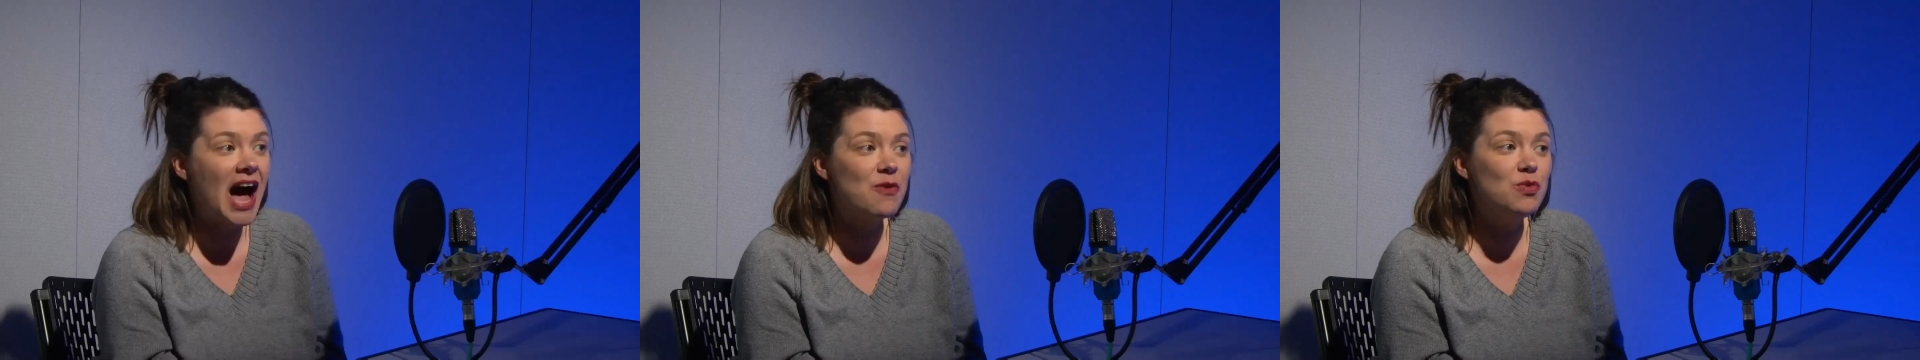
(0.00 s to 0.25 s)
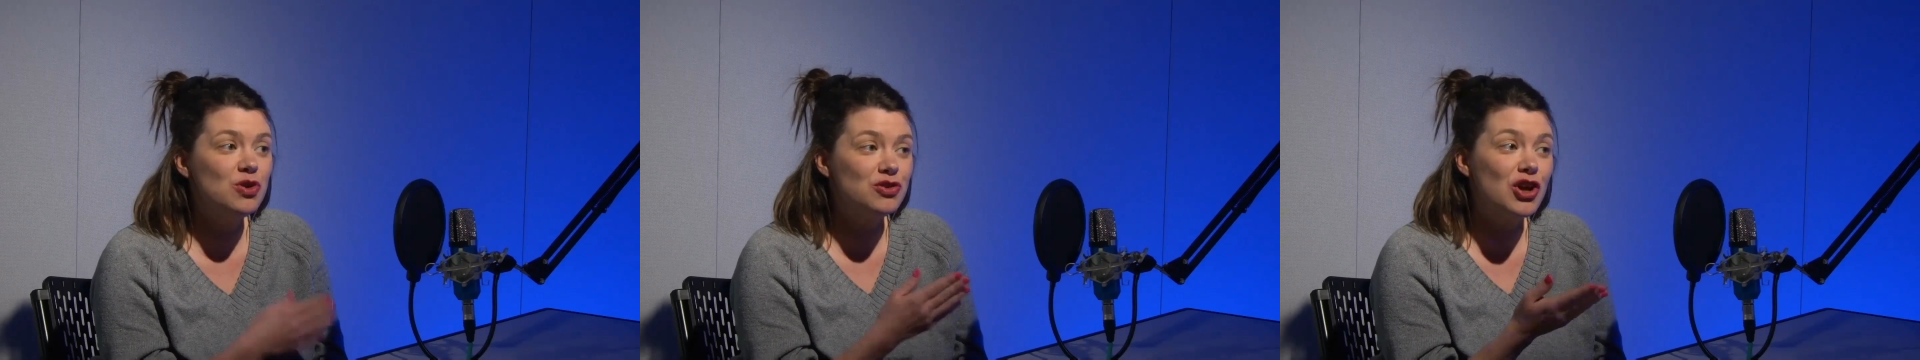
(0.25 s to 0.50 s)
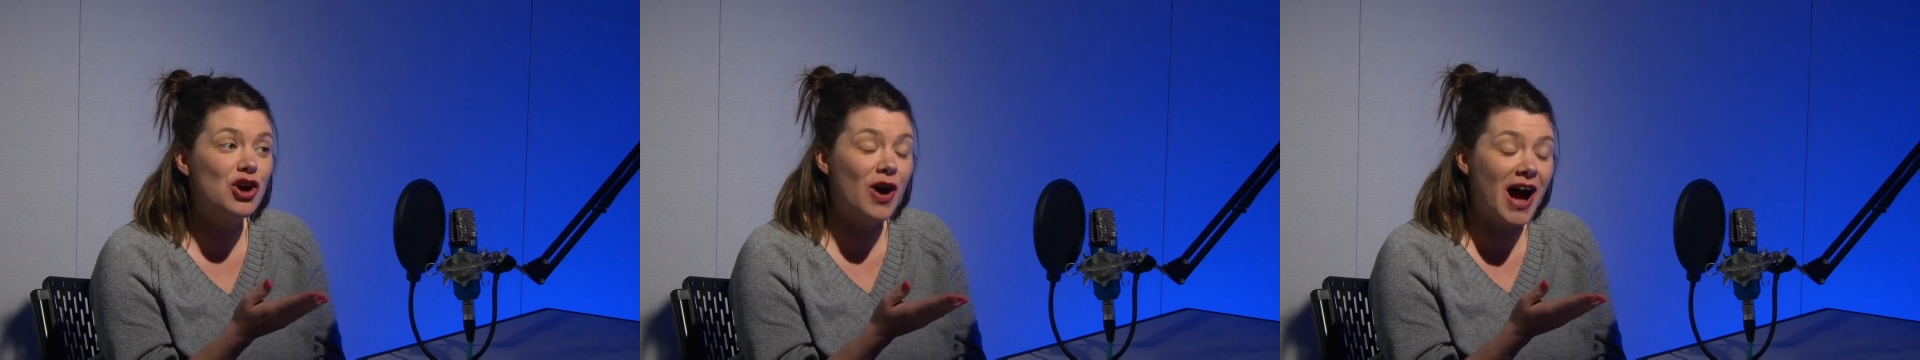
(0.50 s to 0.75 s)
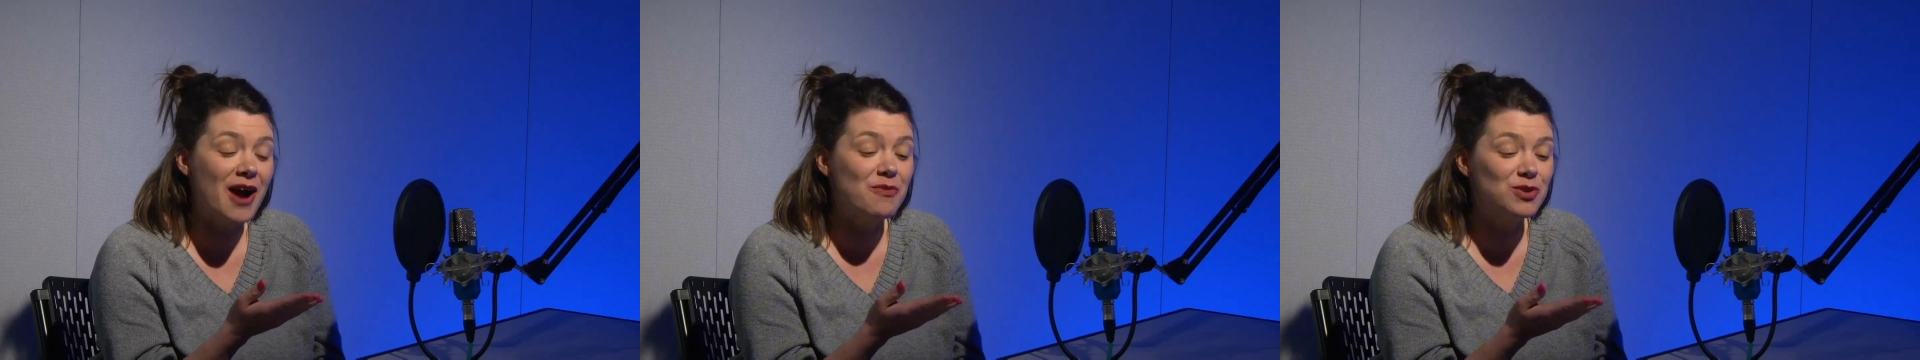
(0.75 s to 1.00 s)
I
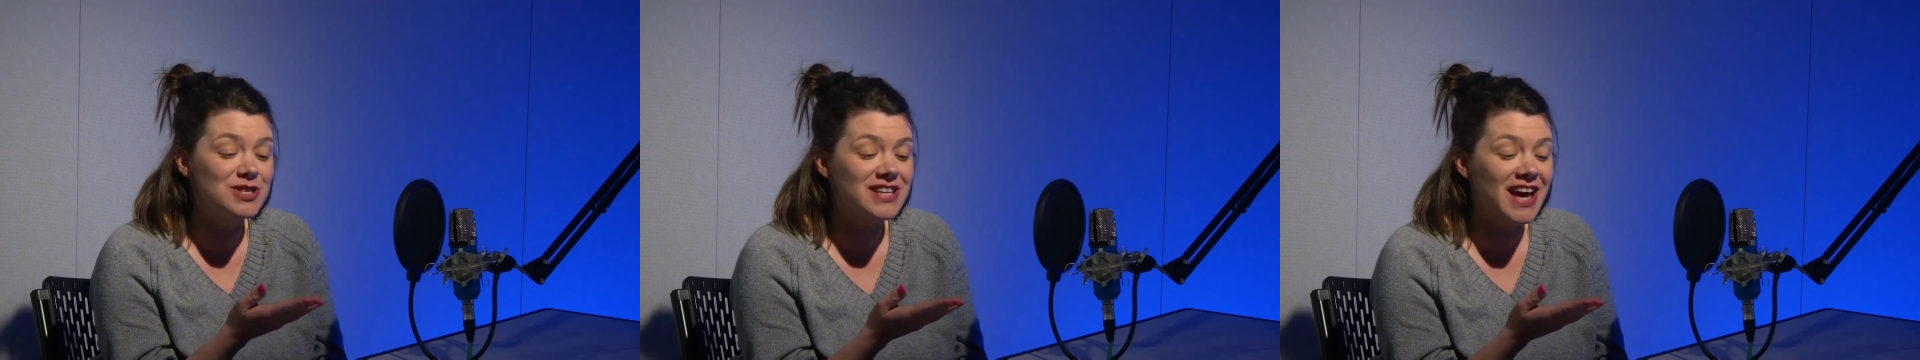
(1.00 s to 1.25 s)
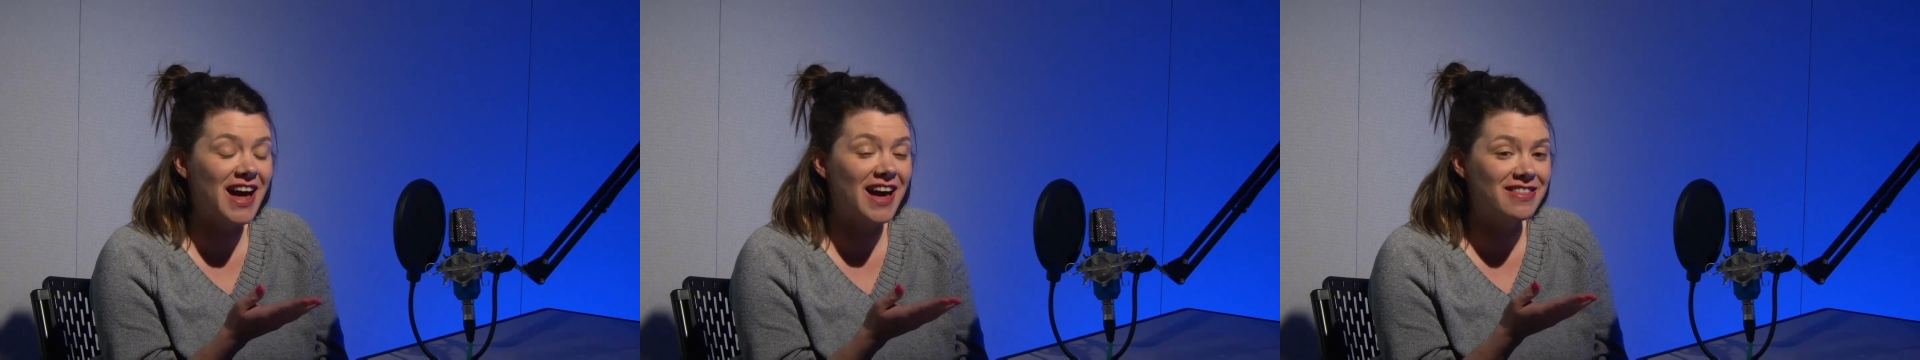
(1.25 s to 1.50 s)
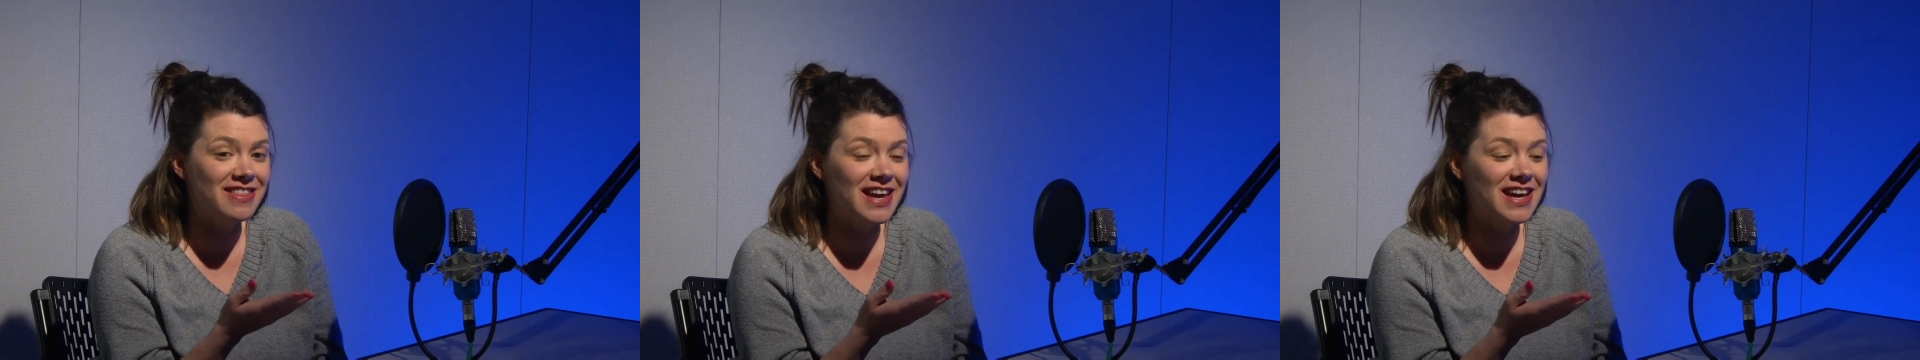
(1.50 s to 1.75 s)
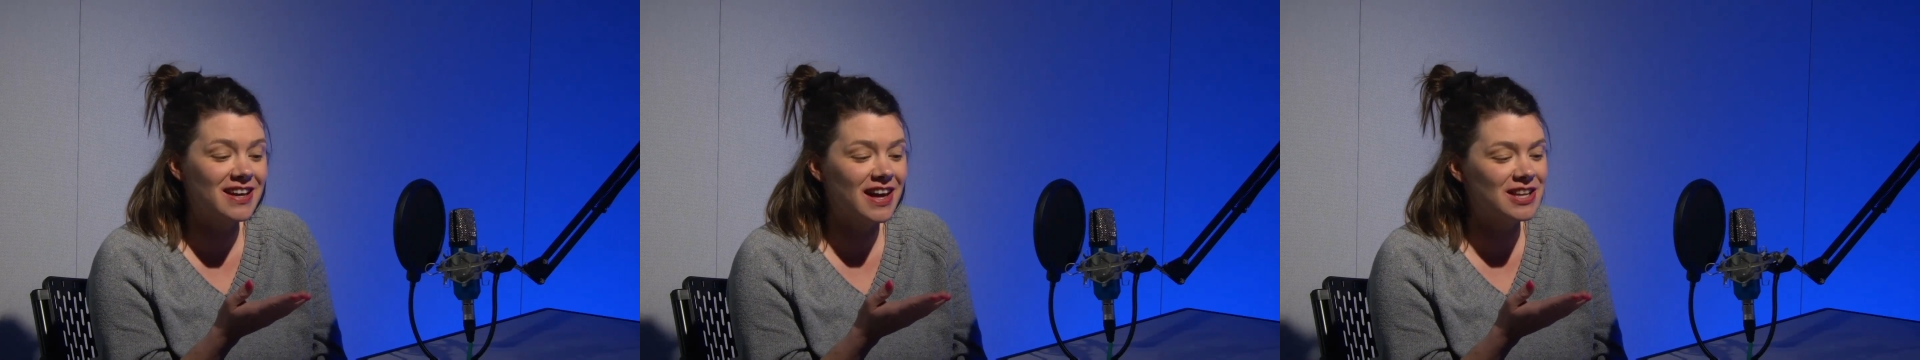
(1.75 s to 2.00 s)
will say, I
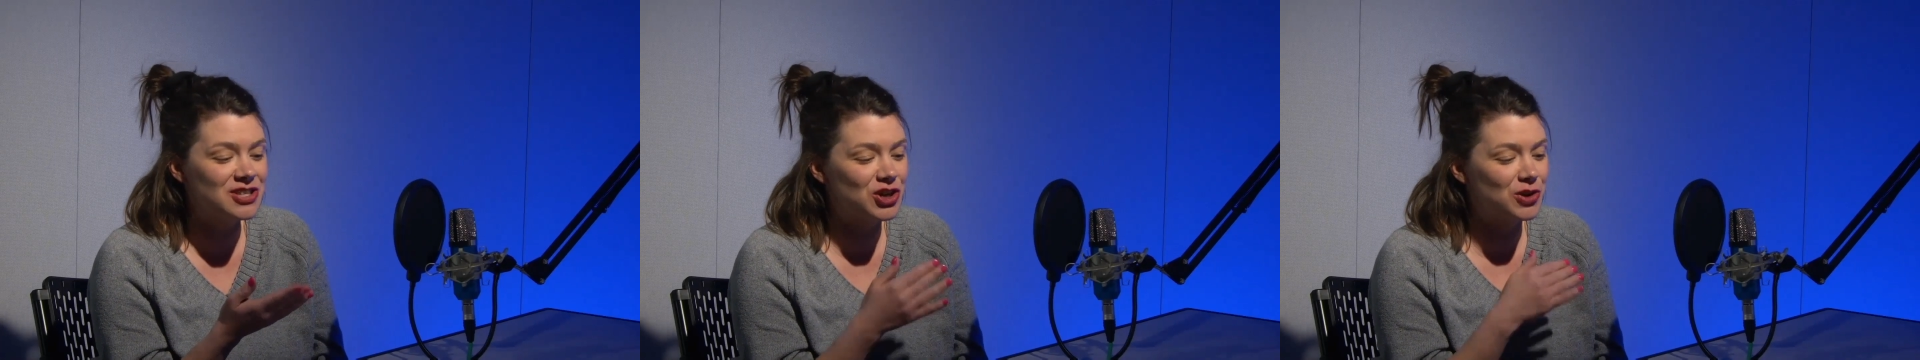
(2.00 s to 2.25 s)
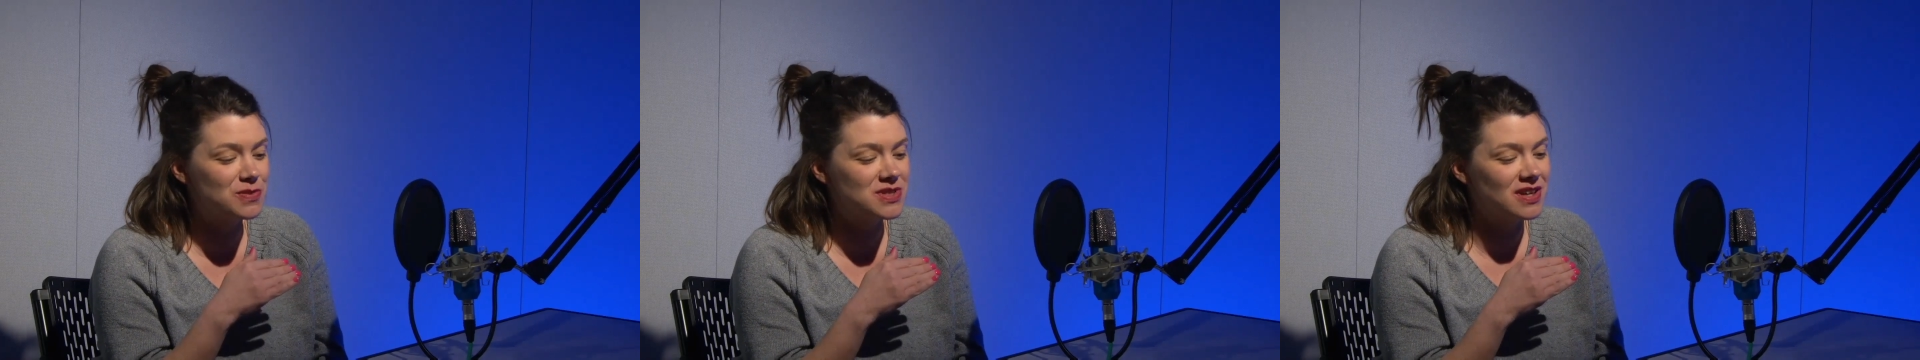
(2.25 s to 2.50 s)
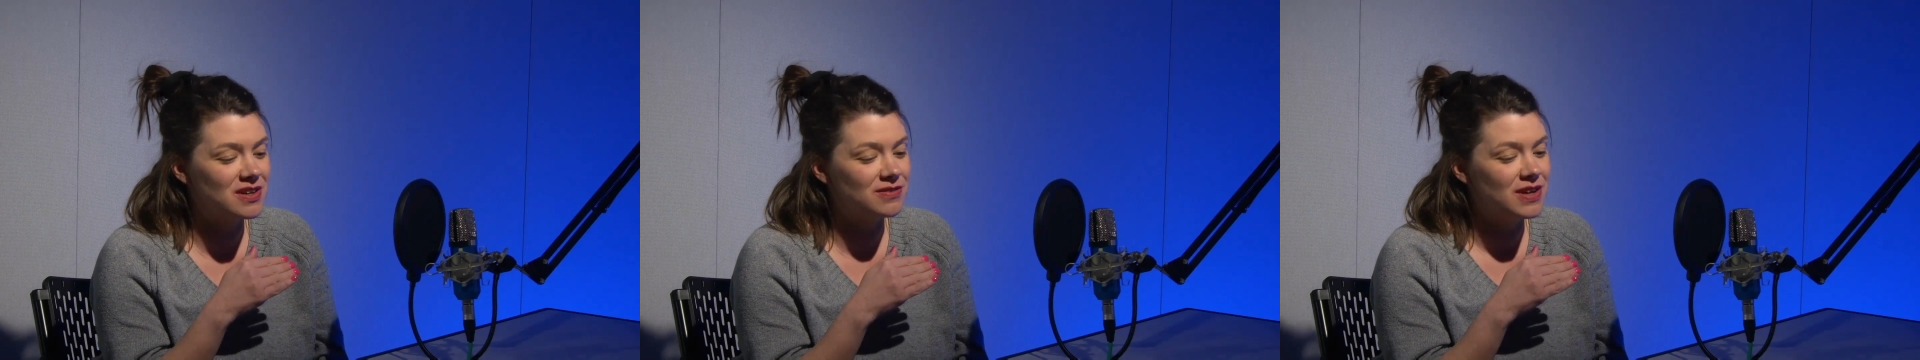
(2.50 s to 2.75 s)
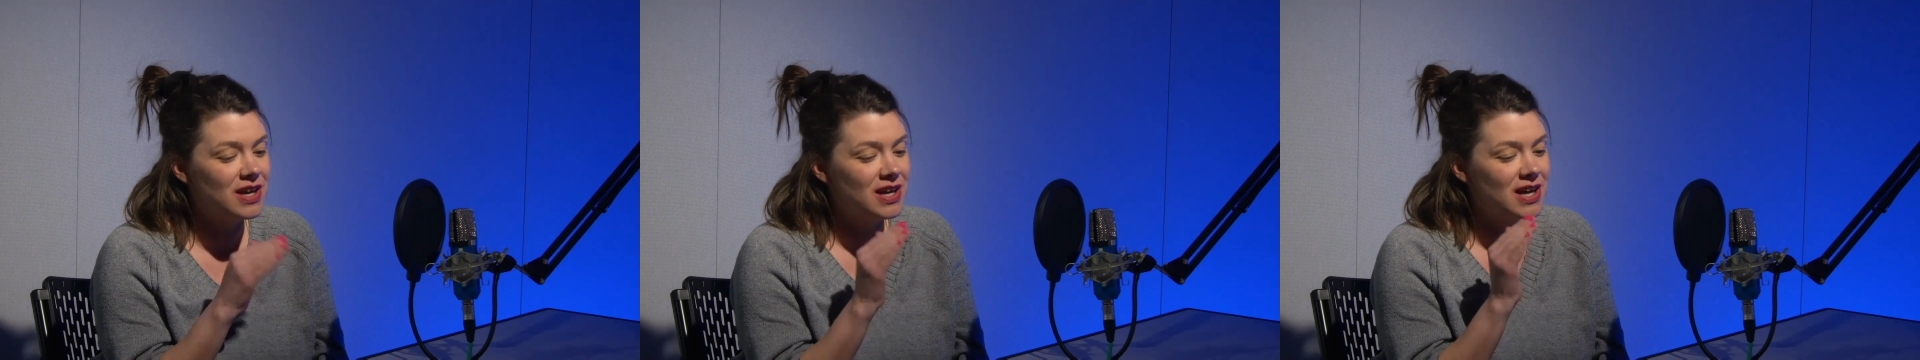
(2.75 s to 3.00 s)
think in terms of